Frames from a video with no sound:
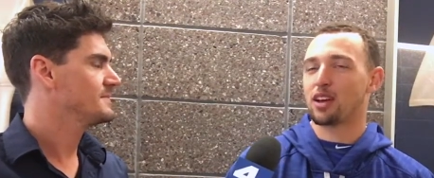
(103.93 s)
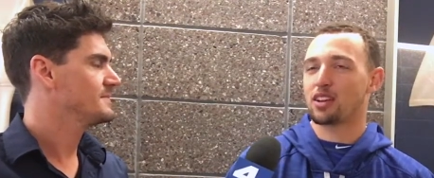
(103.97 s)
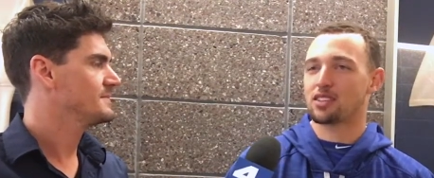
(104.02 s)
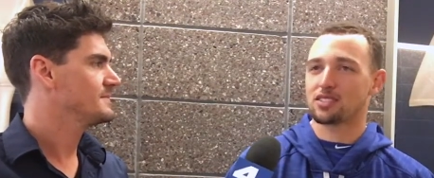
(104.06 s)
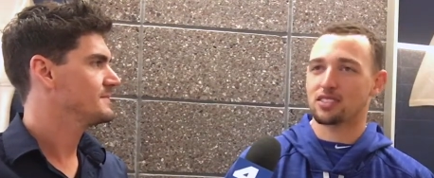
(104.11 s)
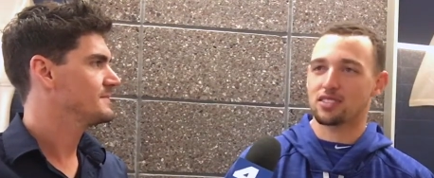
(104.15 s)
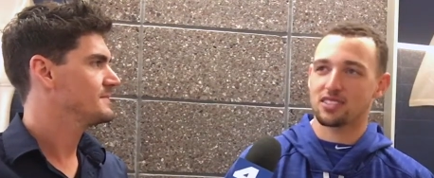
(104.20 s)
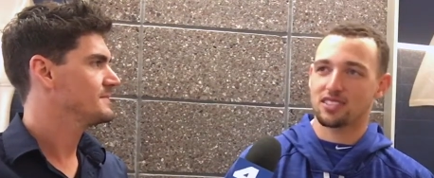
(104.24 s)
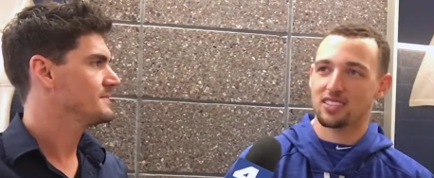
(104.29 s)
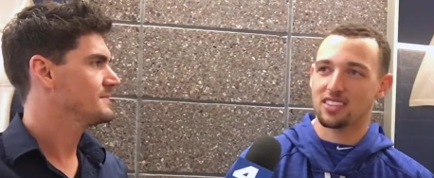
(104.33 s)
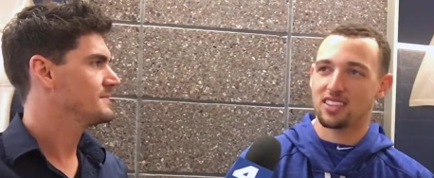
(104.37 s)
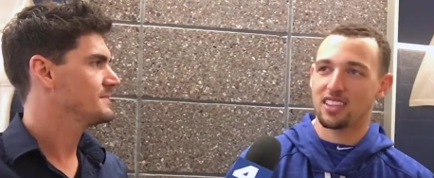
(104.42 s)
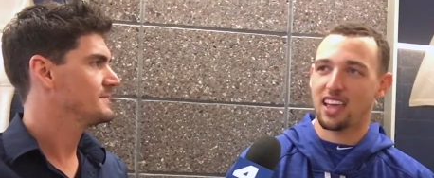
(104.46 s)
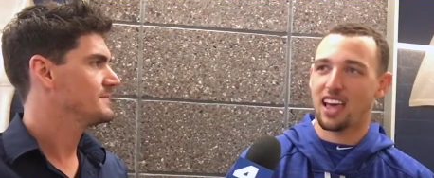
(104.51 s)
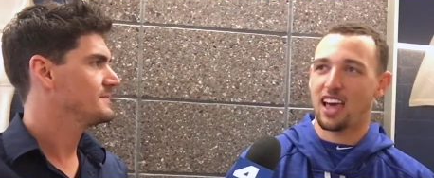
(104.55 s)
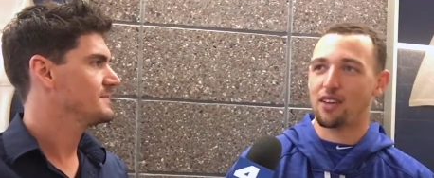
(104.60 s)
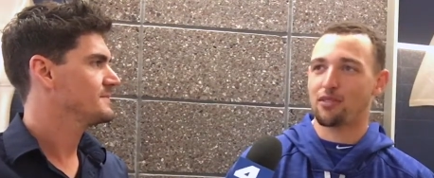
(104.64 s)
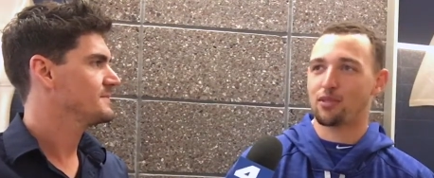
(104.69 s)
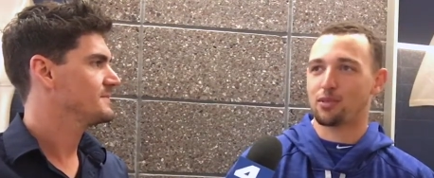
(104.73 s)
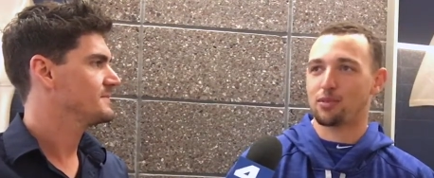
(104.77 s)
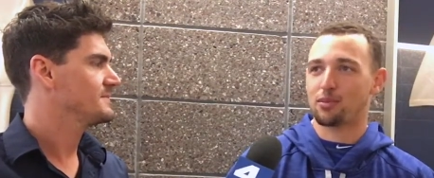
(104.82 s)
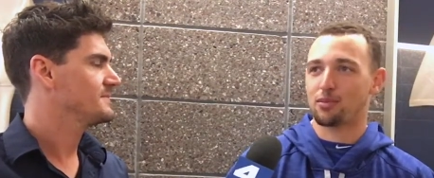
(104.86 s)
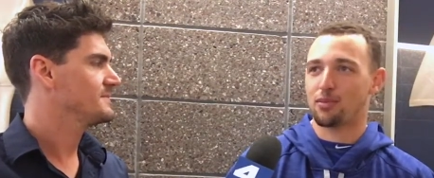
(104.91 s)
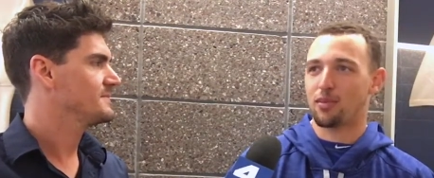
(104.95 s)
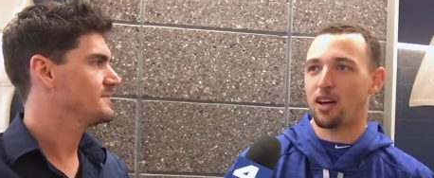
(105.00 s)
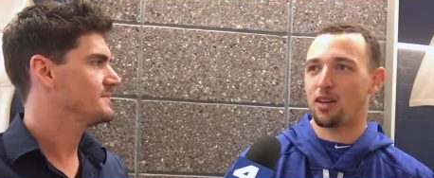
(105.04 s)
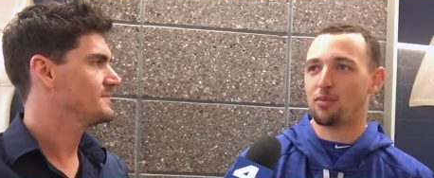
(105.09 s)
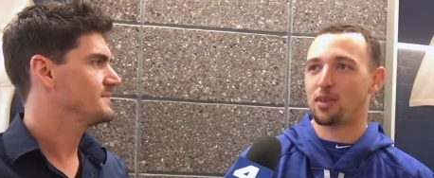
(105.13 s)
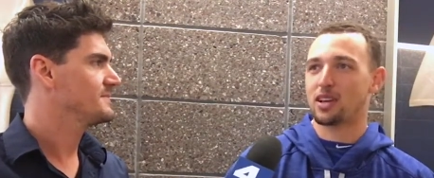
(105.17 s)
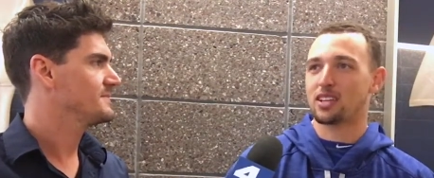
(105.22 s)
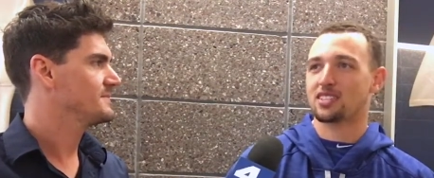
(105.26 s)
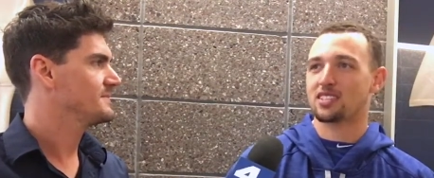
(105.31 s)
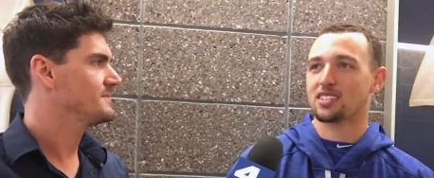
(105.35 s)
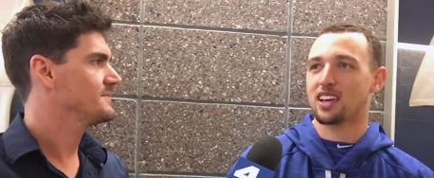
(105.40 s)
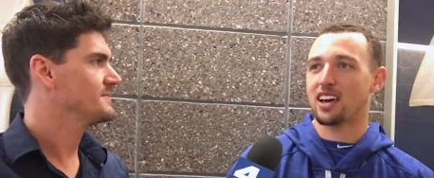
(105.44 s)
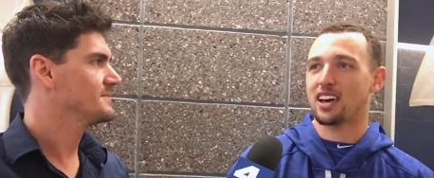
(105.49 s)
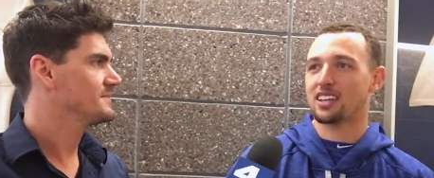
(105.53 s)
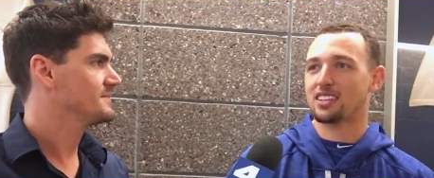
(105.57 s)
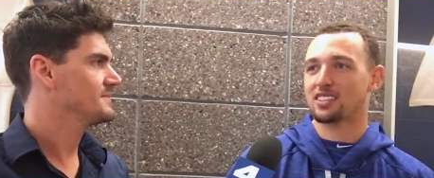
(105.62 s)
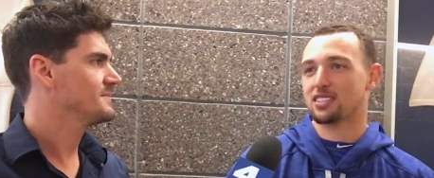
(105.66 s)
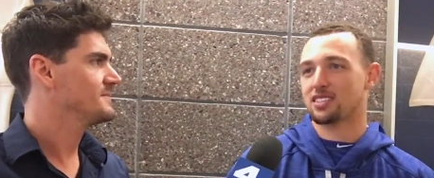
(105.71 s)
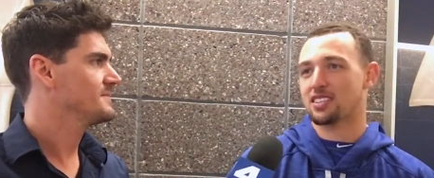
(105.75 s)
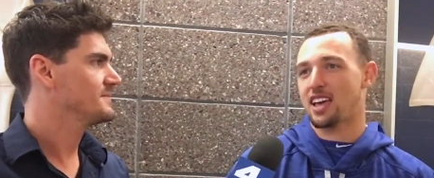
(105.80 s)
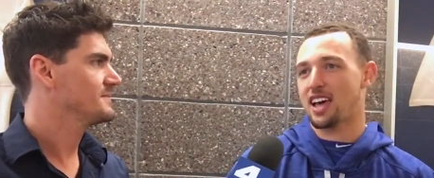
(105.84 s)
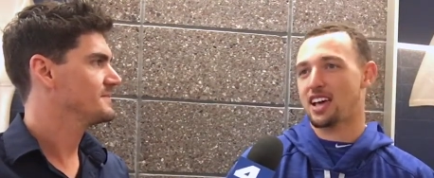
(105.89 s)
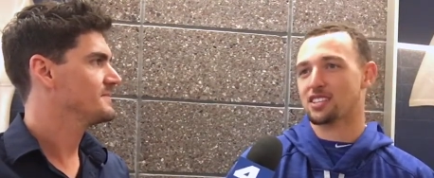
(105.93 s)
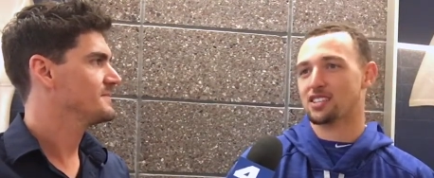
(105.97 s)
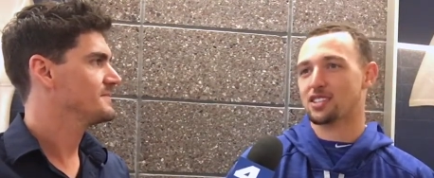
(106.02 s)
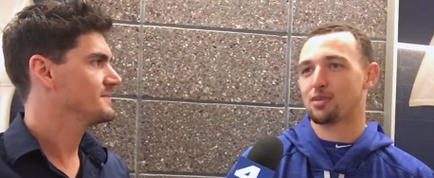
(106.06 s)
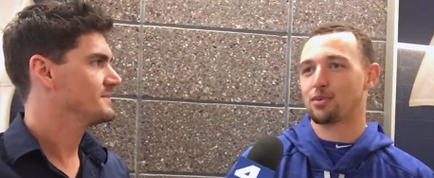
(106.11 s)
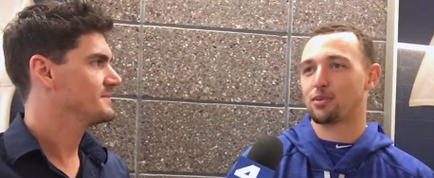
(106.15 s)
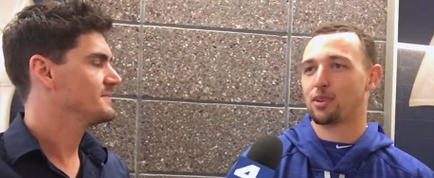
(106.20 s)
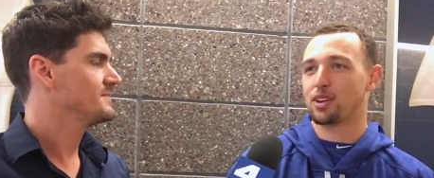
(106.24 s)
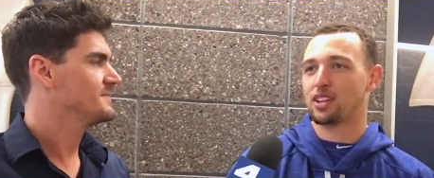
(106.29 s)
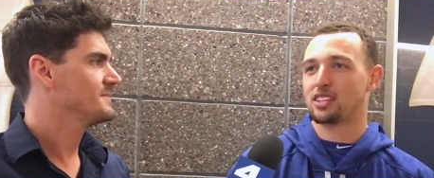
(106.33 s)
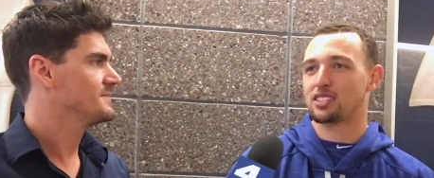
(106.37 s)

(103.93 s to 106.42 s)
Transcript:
Speaker 1: I'll just have him on my side and just ask him what